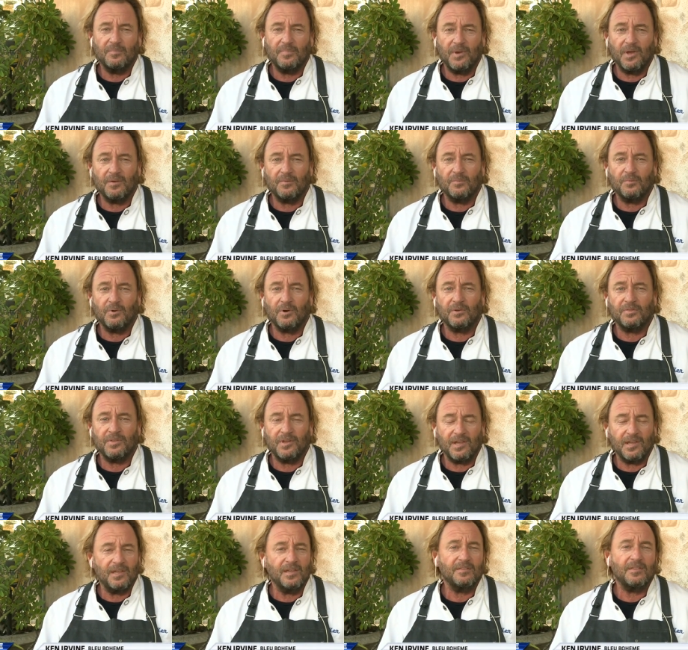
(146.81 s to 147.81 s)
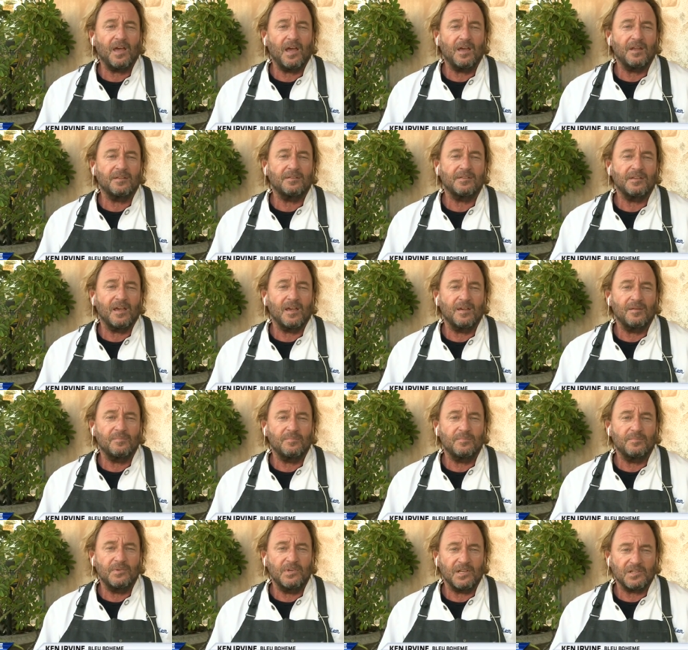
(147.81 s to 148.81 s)
But we're thinking that
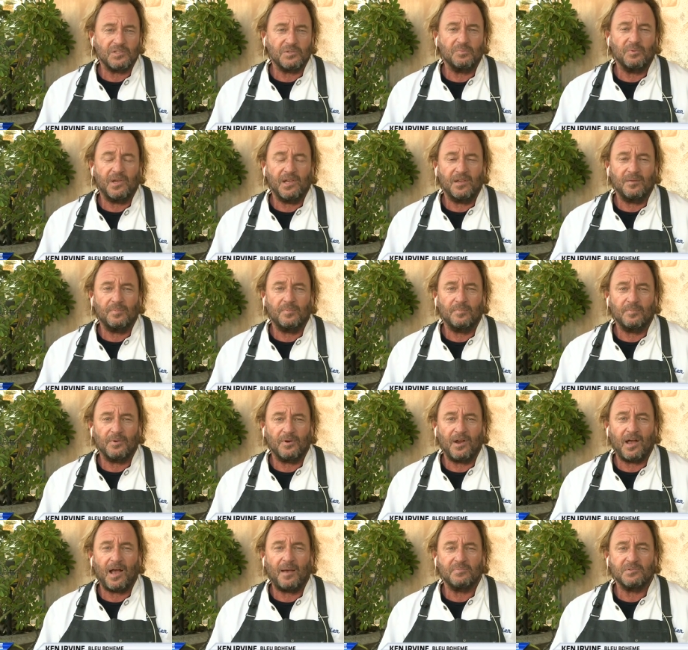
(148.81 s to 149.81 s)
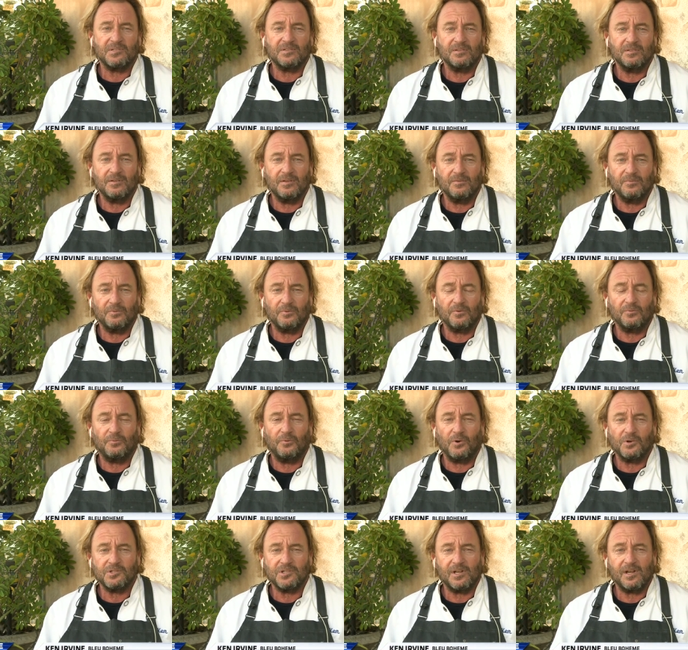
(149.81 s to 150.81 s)
next week, perhaps, if we're
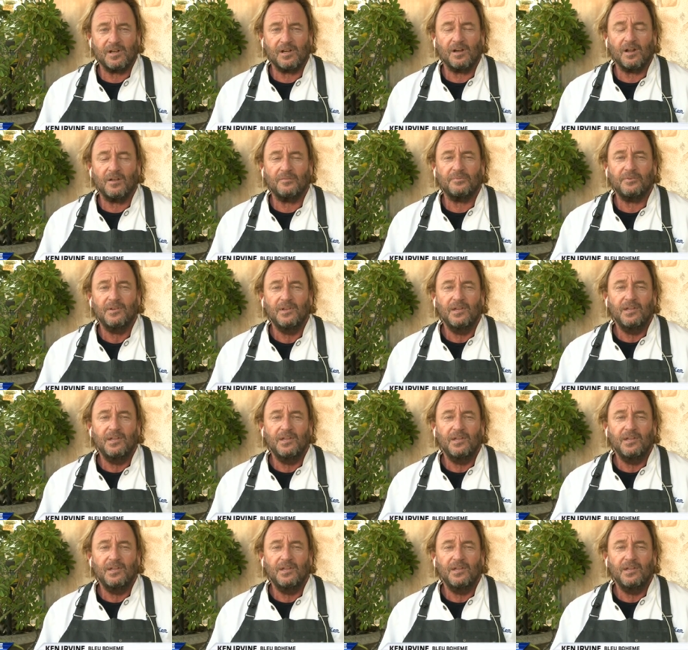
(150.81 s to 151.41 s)
fortunate enough,